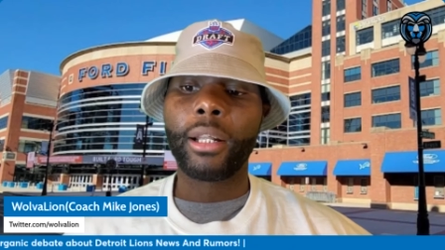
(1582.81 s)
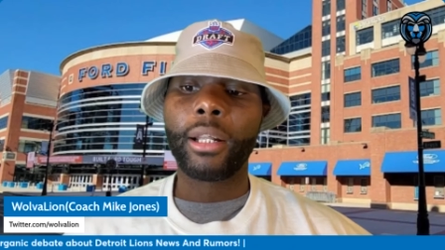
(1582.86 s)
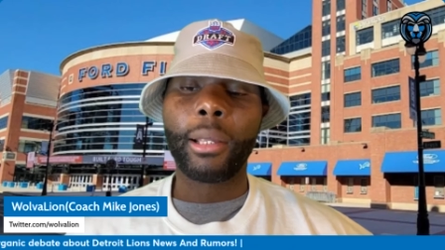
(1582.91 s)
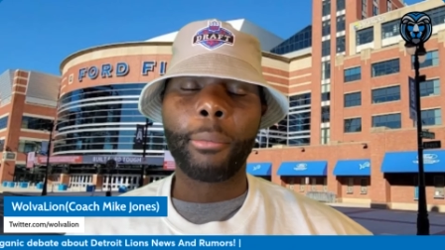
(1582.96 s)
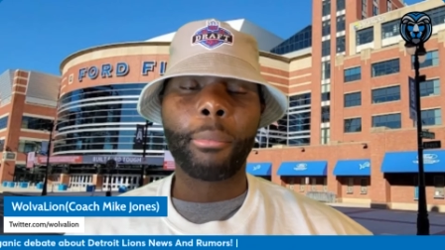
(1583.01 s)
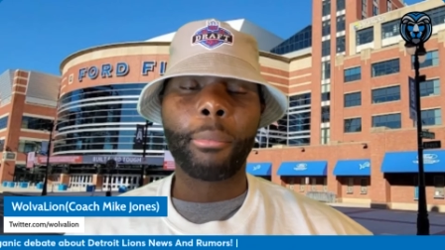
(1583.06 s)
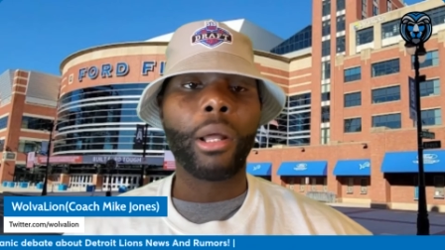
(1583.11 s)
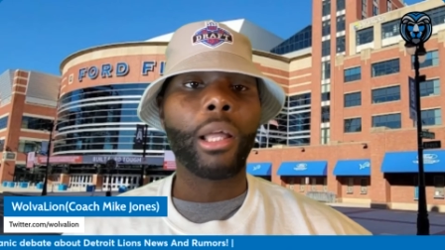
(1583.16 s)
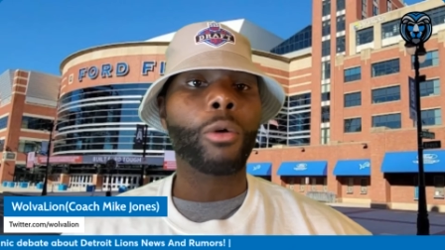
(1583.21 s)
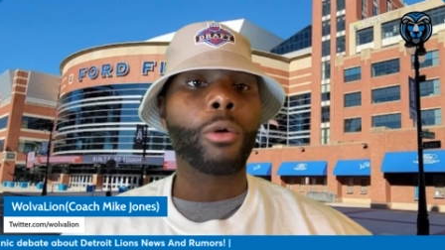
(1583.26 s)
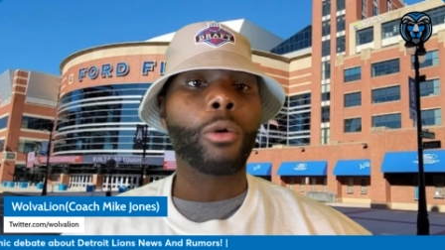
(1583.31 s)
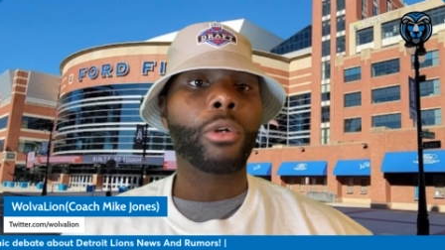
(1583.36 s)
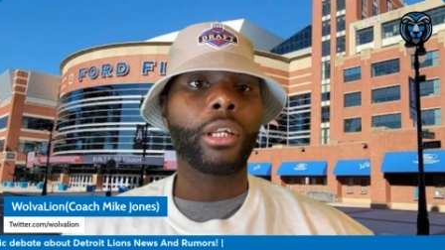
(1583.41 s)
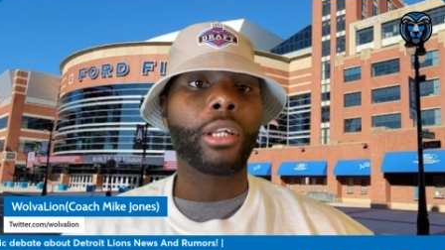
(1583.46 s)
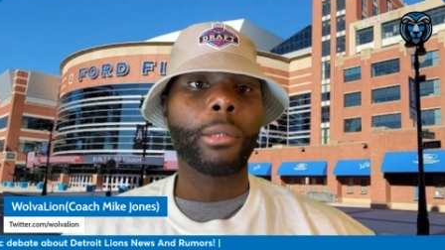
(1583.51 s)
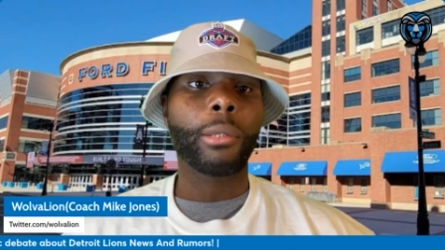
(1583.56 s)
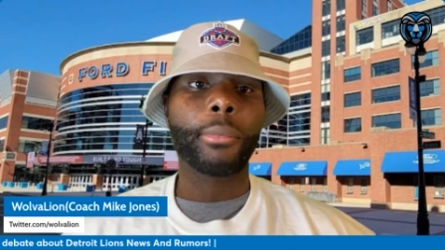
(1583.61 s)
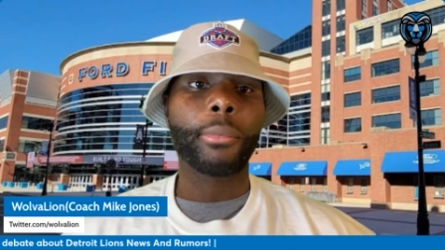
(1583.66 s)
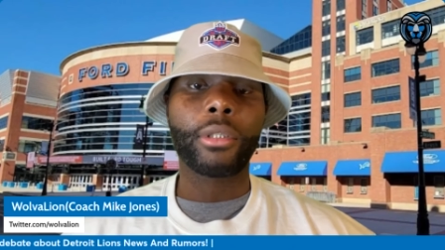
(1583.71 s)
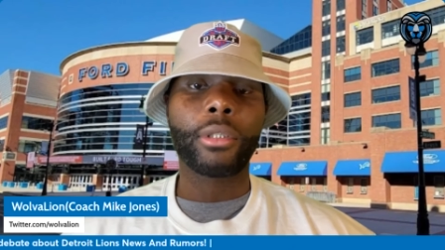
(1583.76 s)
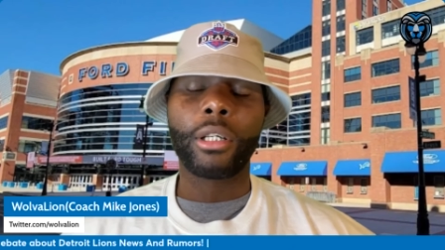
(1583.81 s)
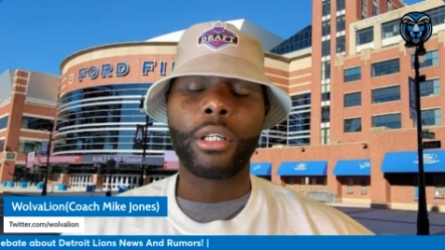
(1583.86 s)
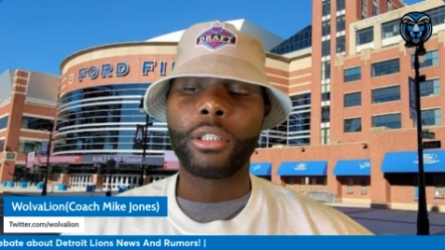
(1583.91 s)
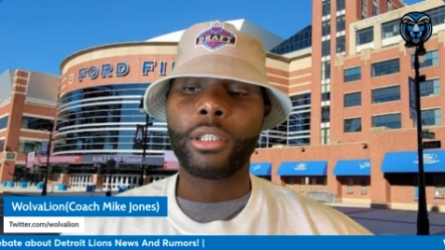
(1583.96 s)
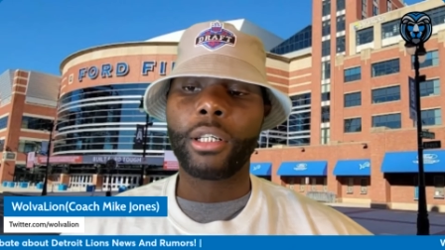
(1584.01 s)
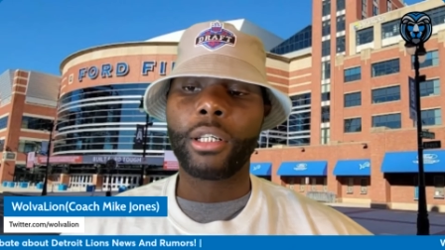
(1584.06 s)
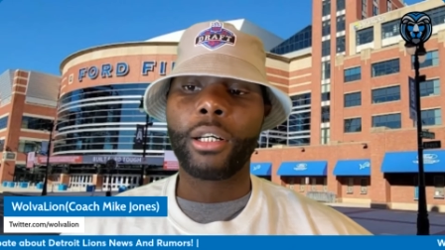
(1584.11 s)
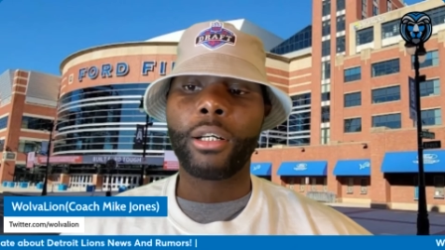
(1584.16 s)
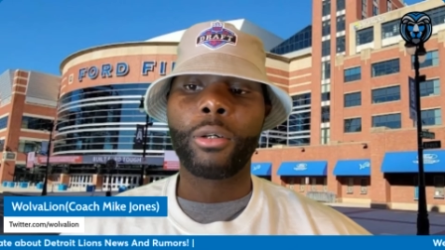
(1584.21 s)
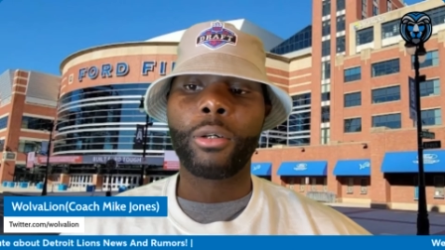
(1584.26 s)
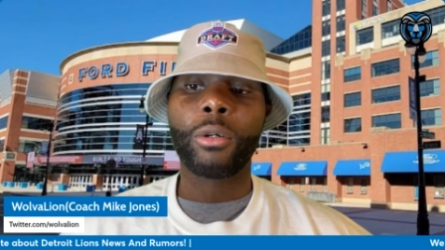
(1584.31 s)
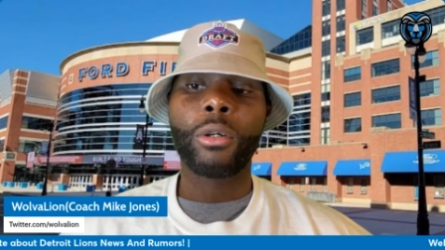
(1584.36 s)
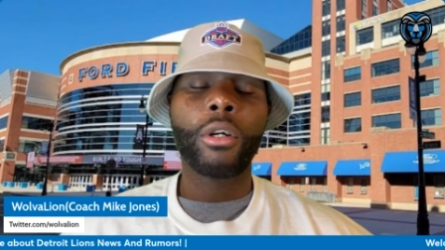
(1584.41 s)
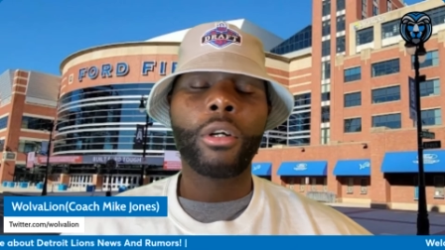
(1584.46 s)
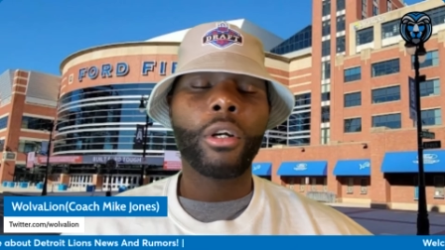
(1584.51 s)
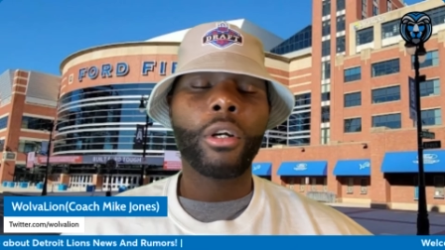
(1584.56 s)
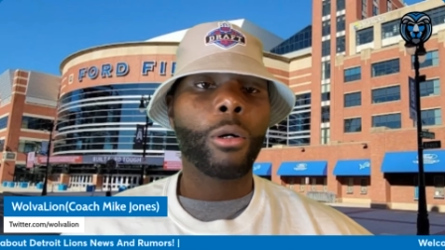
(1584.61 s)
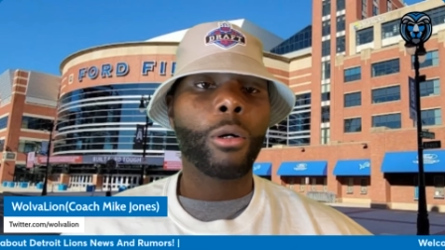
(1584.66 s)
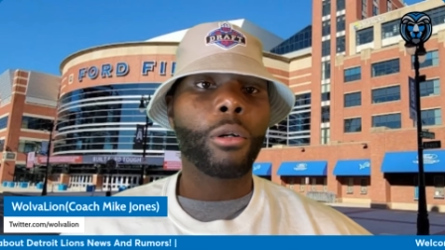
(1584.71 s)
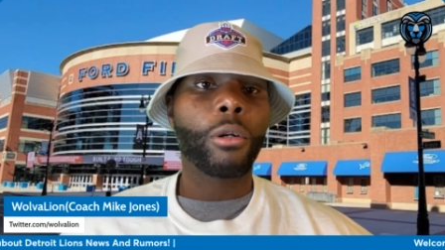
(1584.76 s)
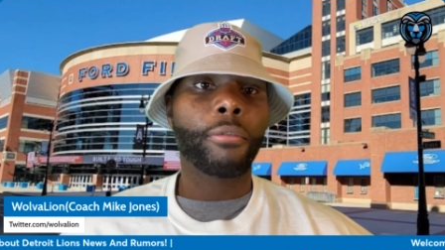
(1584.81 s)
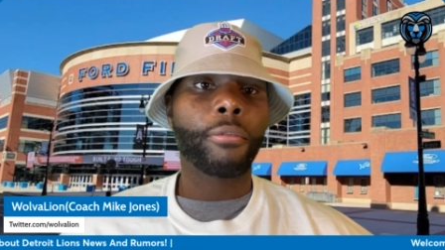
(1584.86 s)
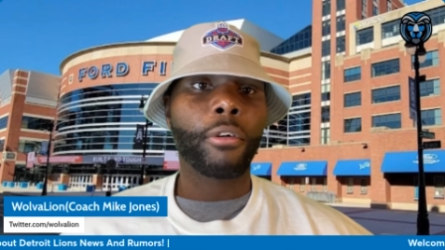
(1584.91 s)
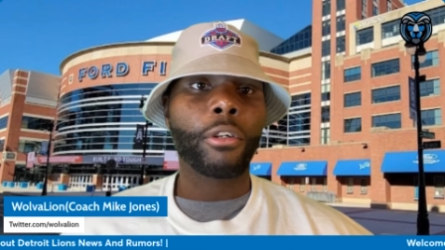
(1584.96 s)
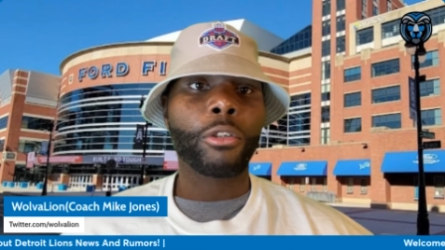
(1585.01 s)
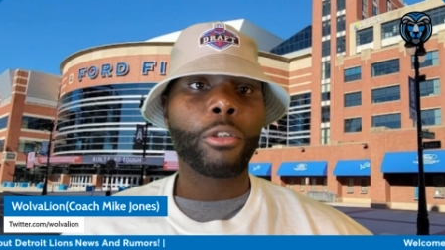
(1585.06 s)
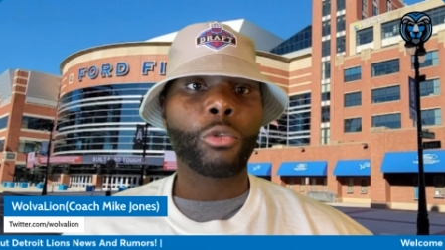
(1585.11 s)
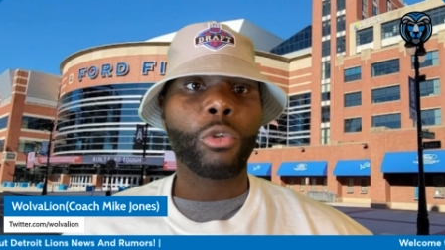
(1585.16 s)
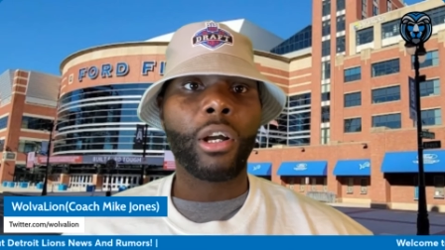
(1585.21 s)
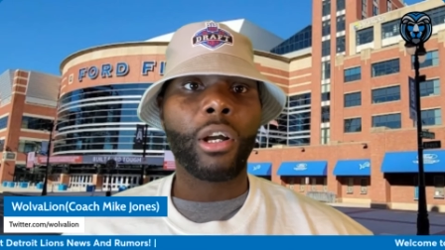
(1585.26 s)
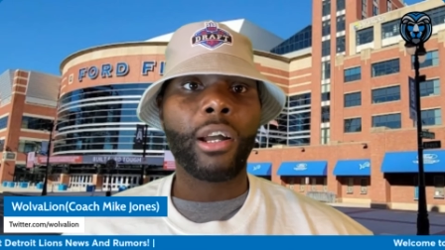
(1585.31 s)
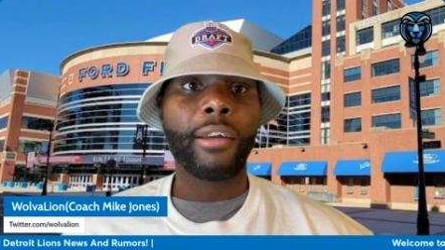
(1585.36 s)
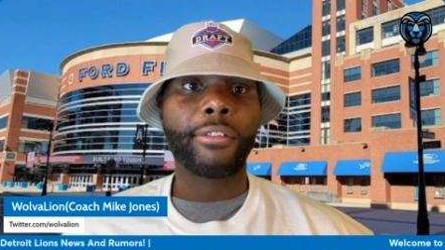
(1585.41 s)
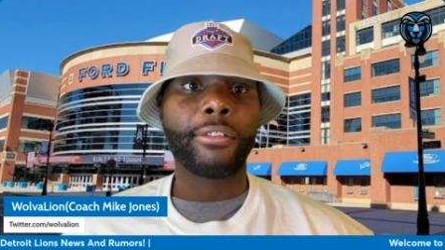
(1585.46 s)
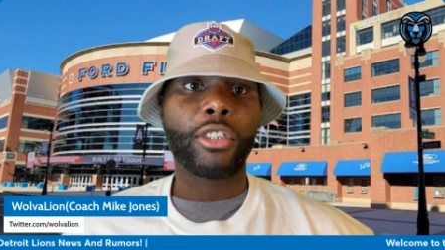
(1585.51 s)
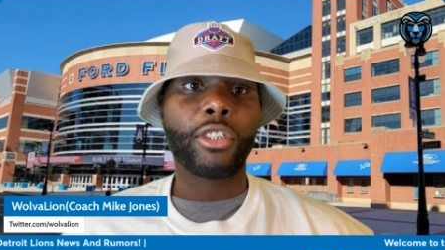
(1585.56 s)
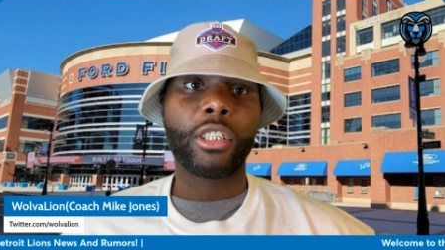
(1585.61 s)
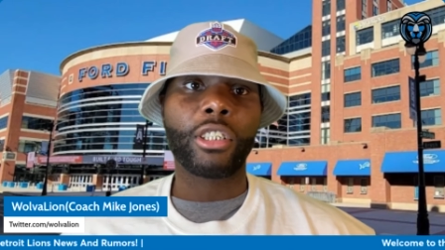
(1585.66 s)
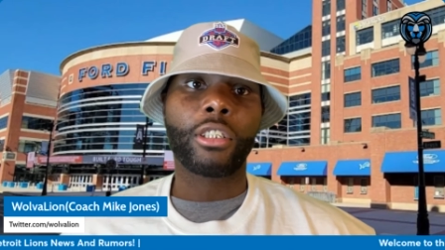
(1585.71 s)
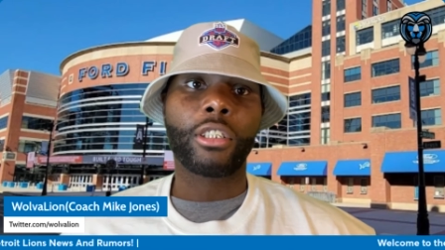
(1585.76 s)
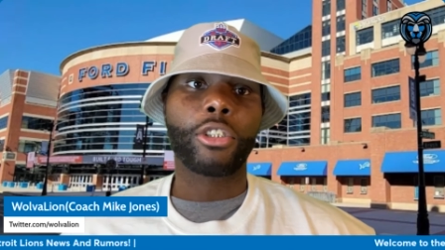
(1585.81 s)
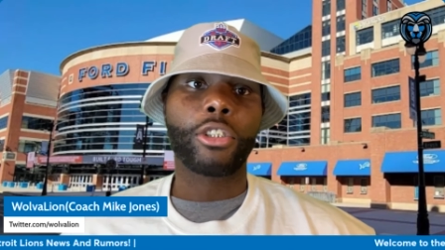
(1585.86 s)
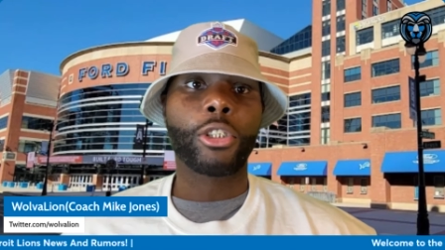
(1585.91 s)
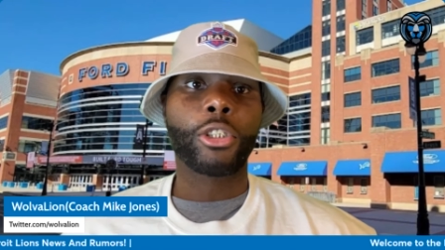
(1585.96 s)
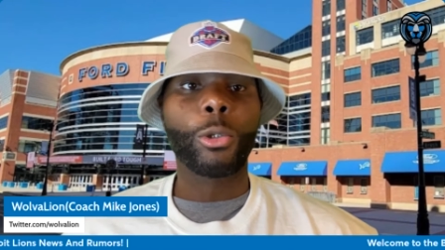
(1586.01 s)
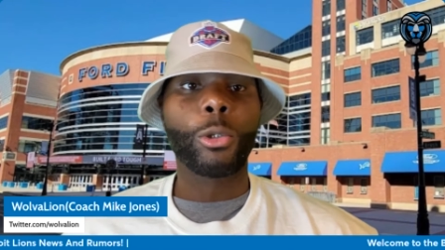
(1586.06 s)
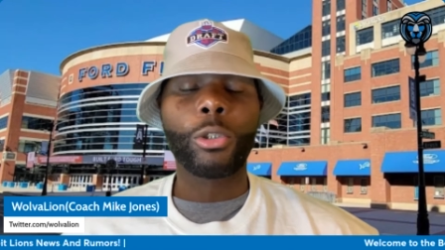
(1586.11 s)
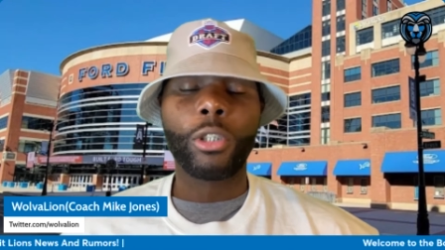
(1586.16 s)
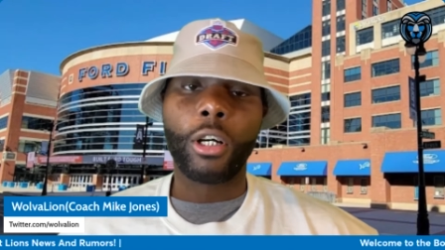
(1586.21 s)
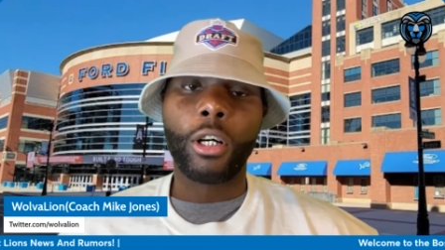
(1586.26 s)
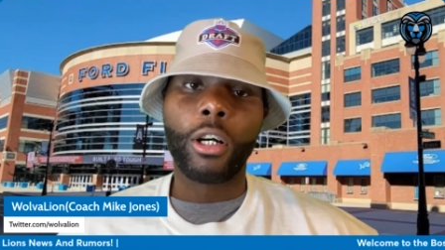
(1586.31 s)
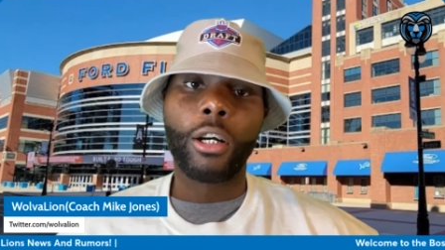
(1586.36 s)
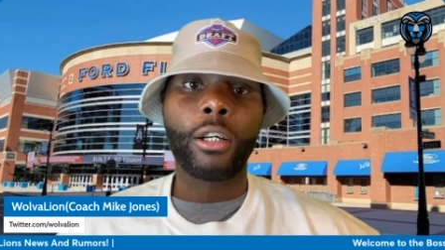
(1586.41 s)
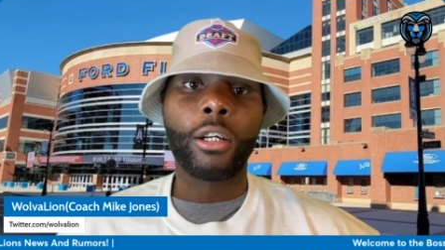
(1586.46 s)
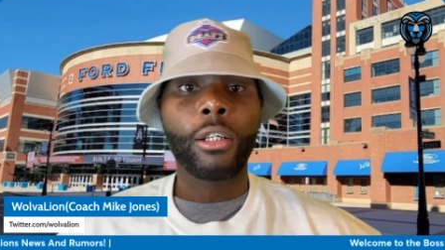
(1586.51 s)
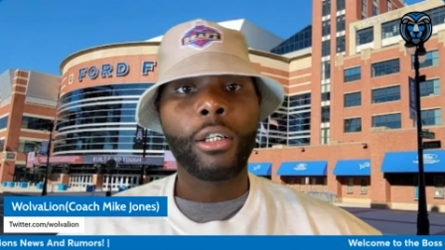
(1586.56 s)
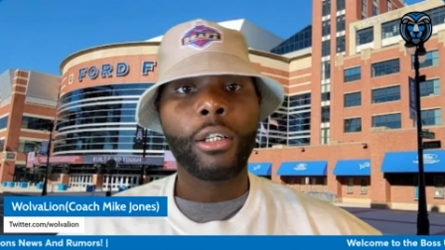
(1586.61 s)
They probably gonna get him a touchdown on the first drive just to show y'all